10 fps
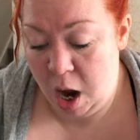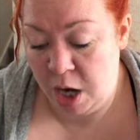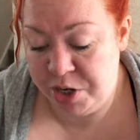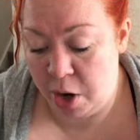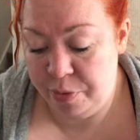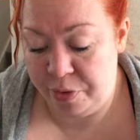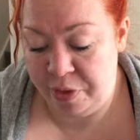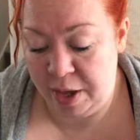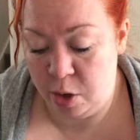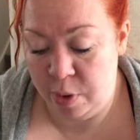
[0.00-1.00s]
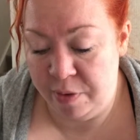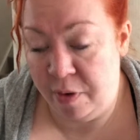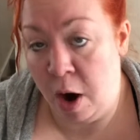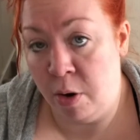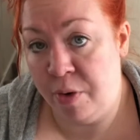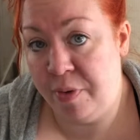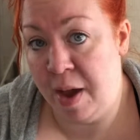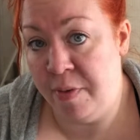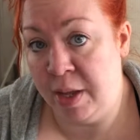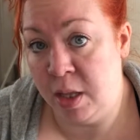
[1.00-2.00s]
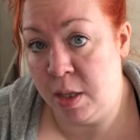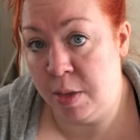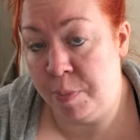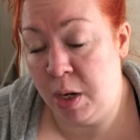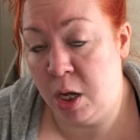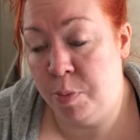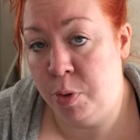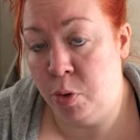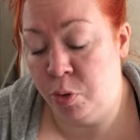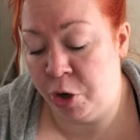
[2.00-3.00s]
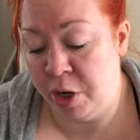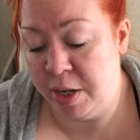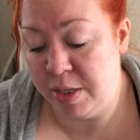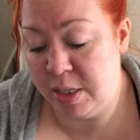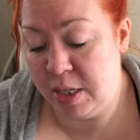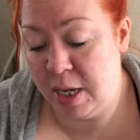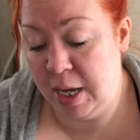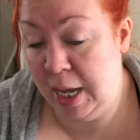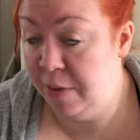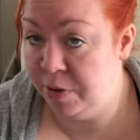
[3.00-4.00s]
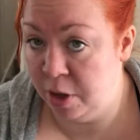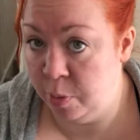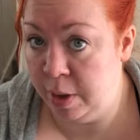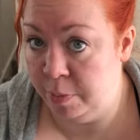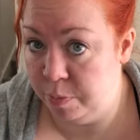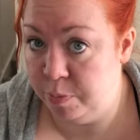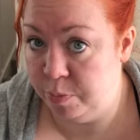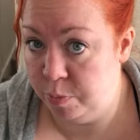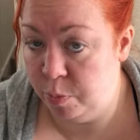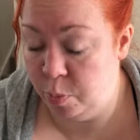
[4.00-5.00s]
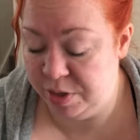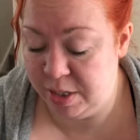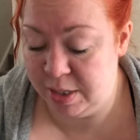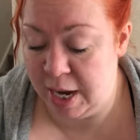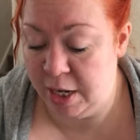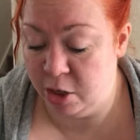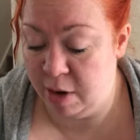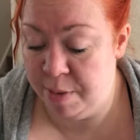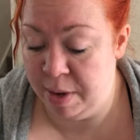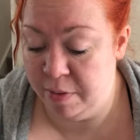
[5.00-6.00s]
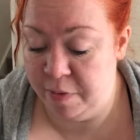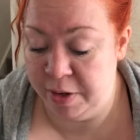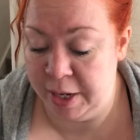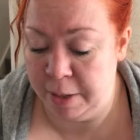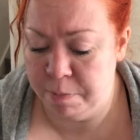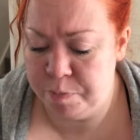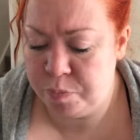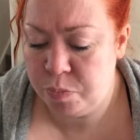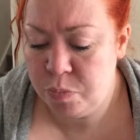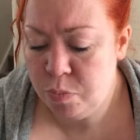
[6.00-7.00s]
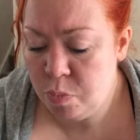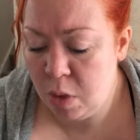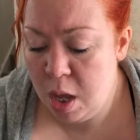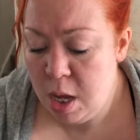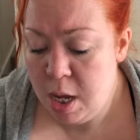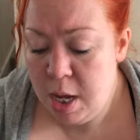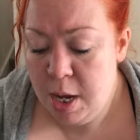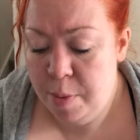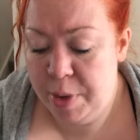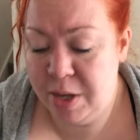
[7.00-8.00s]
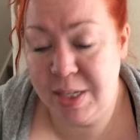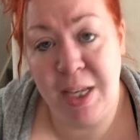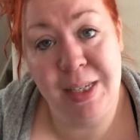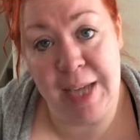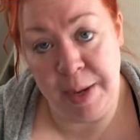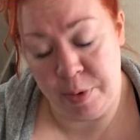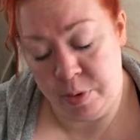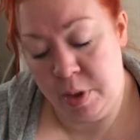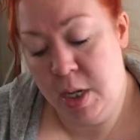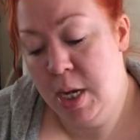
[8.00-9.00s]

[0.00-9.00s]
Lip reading: I don't think we're far off having the plug pulled on us, even though we sustained a great amount of funding. Because it's unstable.